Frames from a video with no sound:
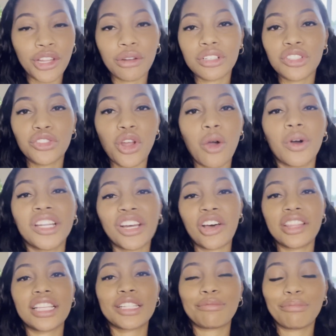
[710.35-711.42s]
There is no one
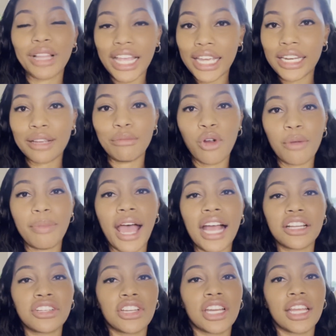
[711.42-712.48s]
on this planet more
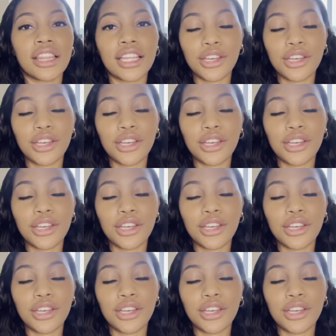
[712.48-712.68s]
passionate